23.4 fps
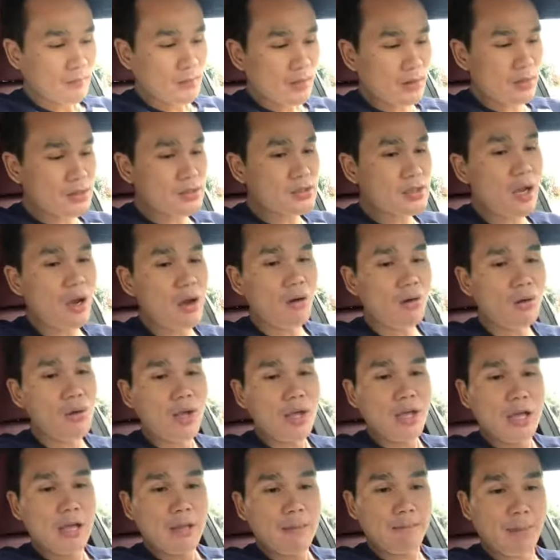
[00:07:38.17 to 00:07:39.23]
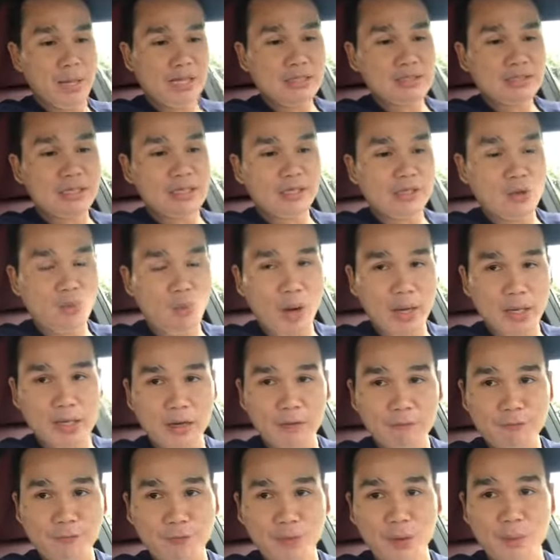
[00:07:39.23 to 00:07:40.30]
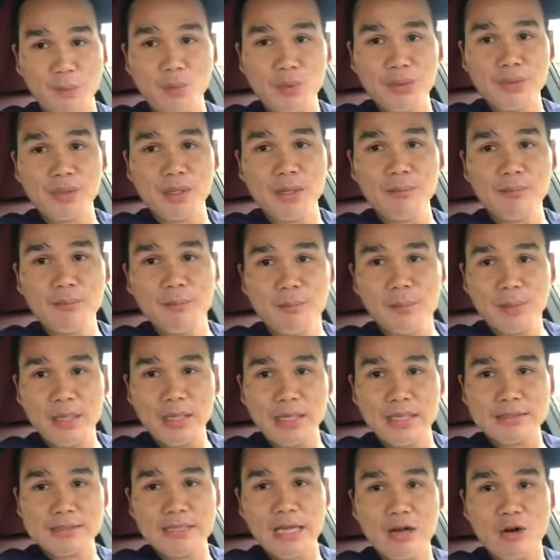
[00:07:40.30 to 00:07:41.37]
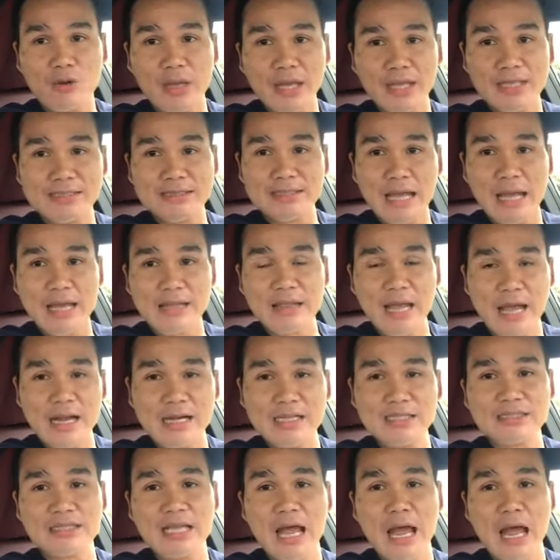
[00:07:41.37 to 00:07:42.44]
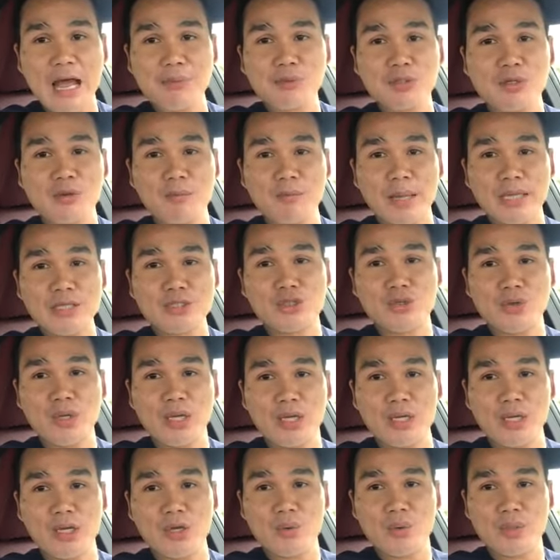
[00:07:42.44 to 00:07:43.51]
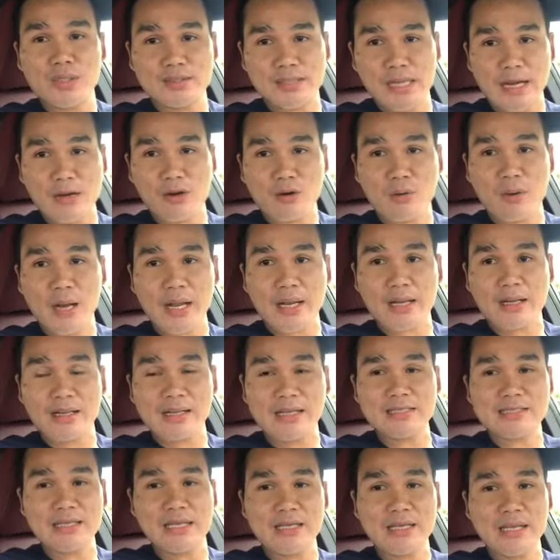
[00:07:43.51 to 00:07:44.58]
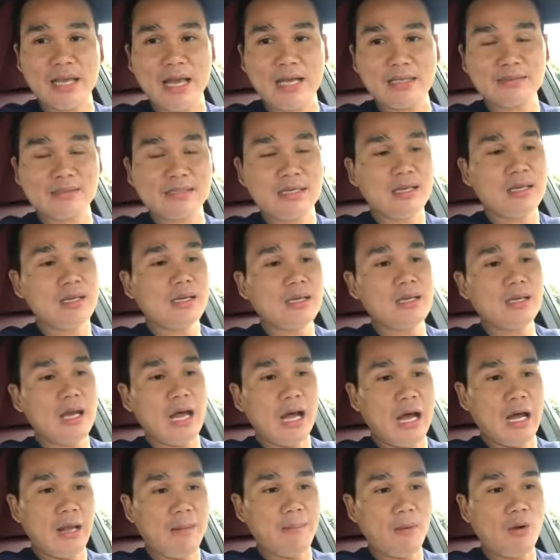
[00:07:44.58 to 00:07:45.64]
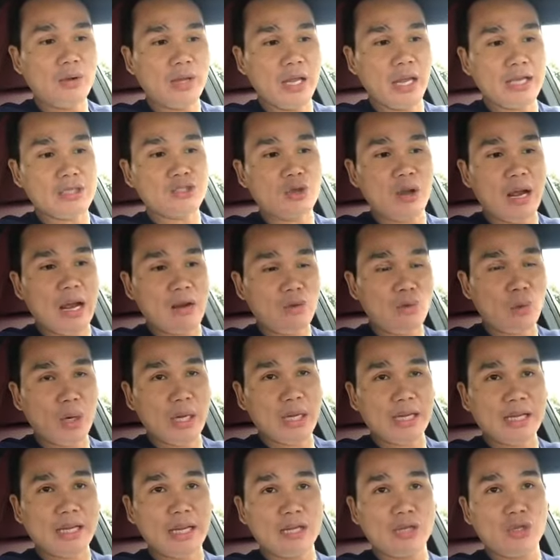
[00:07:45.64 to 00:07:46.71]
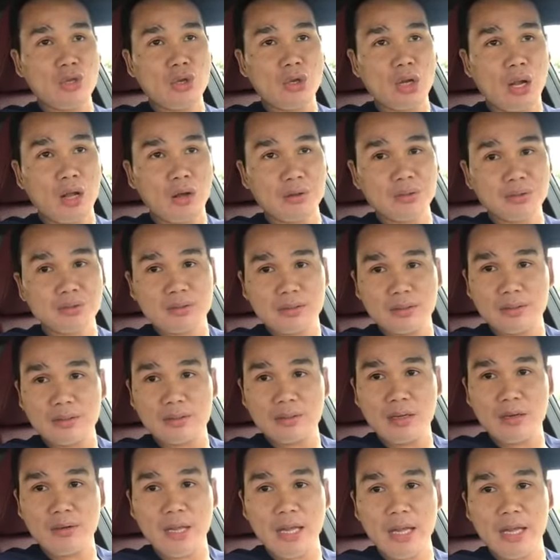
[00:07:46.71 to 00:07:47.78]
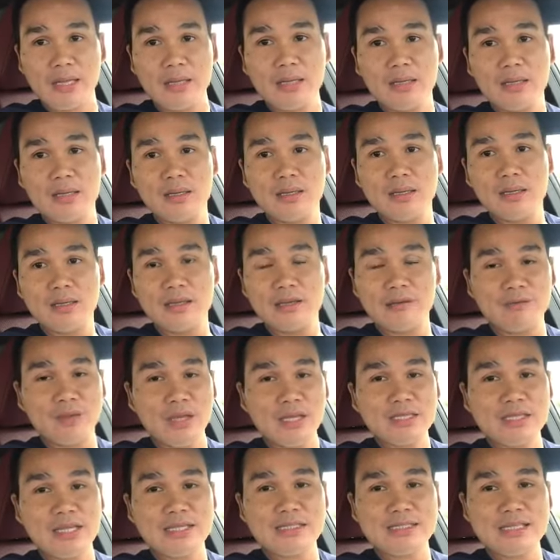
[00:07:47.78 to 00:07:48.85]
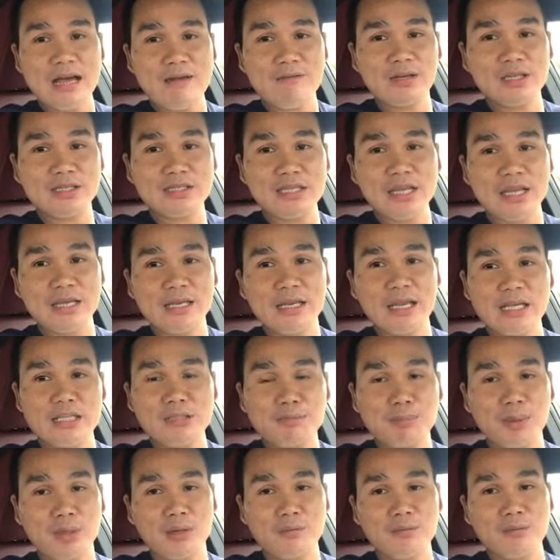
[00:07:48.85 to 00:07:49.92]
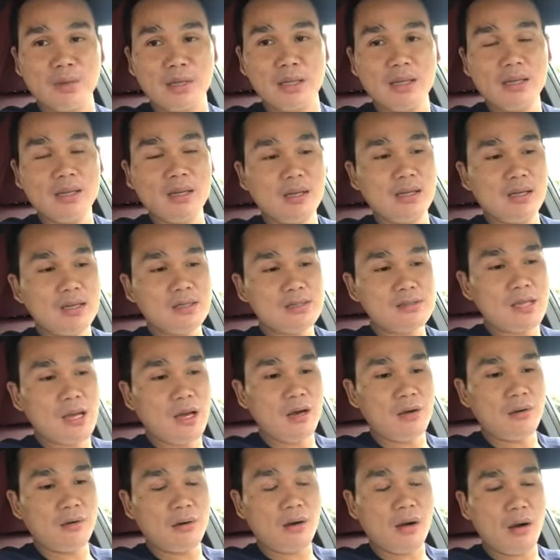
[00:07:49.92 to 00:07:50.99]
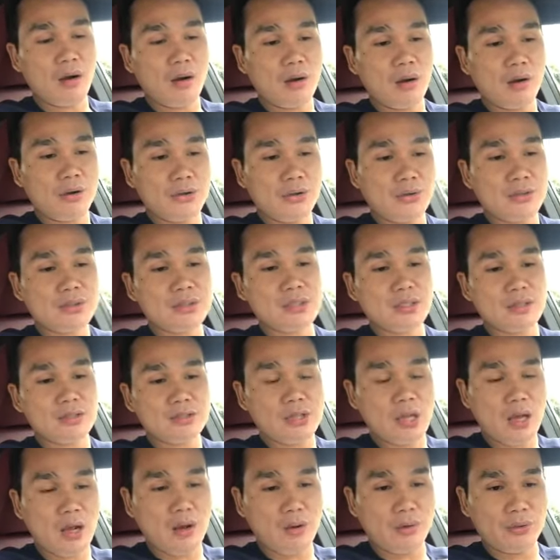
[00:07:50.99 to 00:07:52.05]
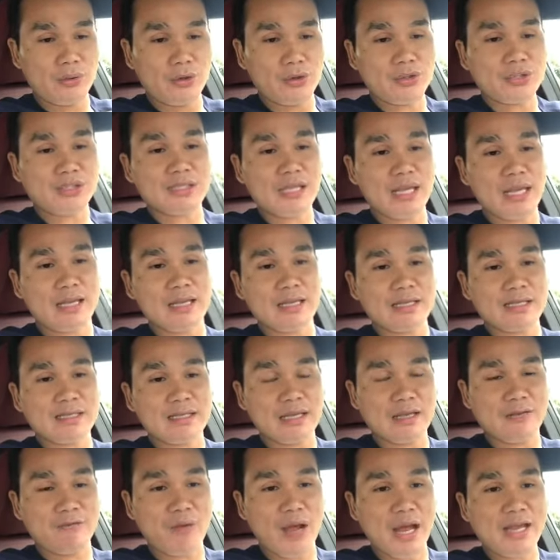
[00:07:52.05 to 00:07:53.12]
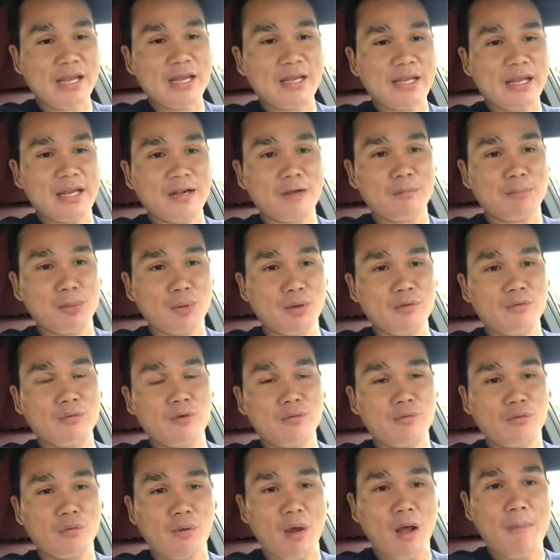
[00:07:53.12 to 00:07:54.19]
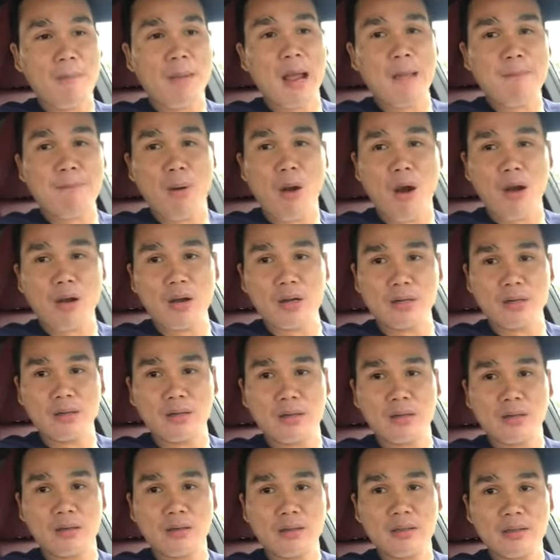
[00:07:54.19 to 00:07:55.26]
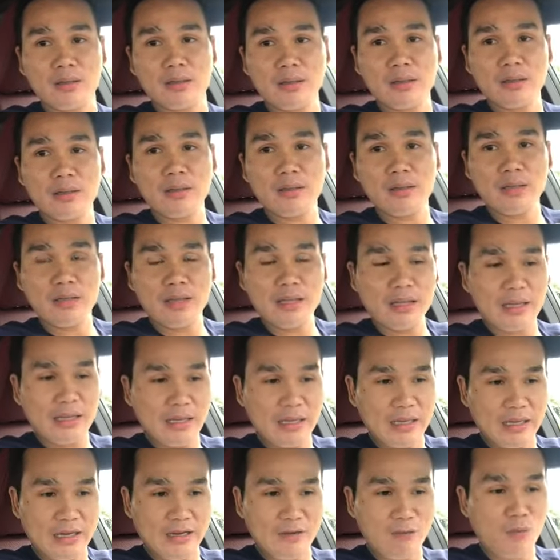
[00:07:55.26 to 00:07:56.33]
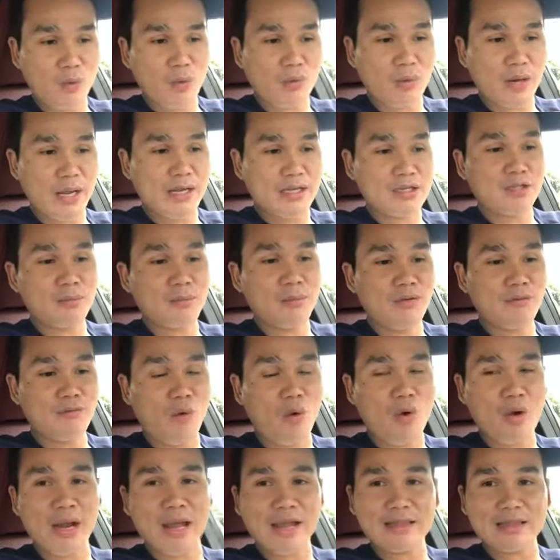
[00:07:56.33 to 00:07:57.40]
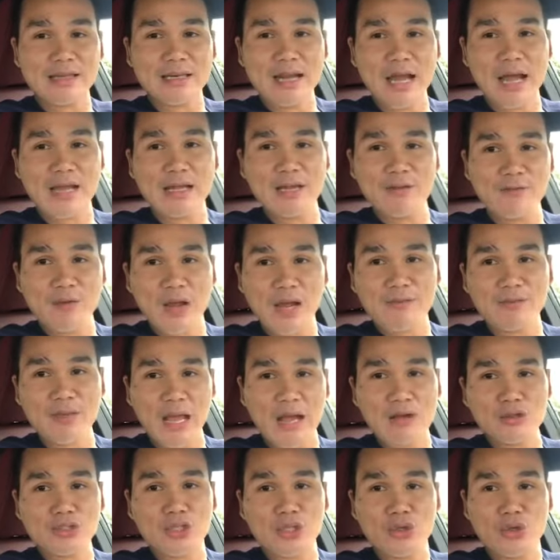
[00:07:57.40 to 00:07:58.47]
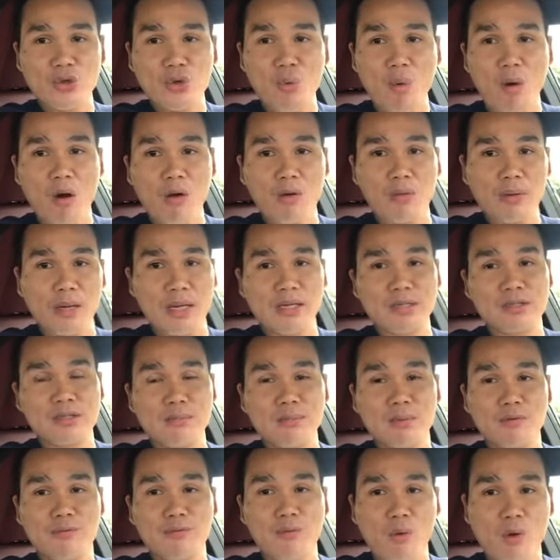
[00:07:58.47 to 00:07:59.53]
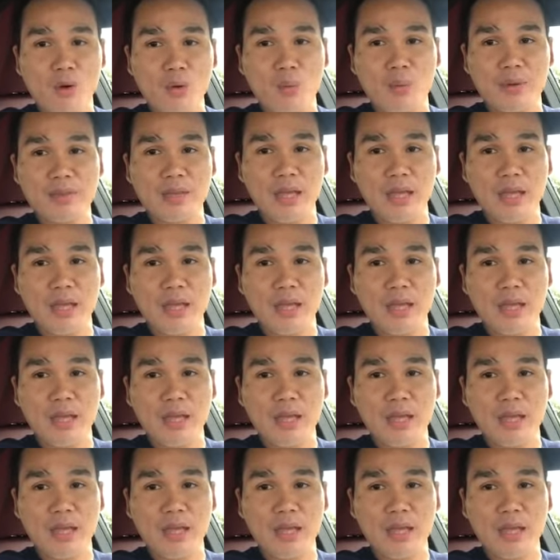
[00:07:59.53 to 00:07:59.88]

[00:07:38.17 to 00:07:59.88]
So basically, you want to confirm with them. Is that okay? So that is the absolute best you can do. Is that correct? They say yes. Okay, so how quickly can you close? Okay. If they say 7 to 10 days, perfect. So you're saying if I can get approval from my partner, and if we're ready to move forward at the 95,000, you are ready to move forward with